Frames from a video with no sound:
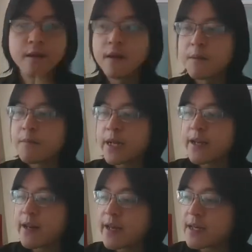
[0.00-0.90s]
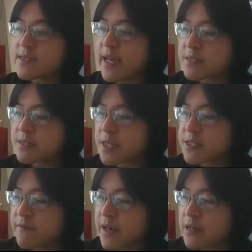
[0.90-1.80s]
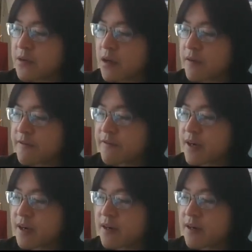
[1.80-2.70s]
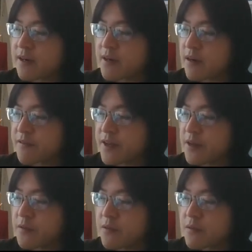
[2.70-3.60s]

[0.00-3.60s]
But in any case, the expectation value of Q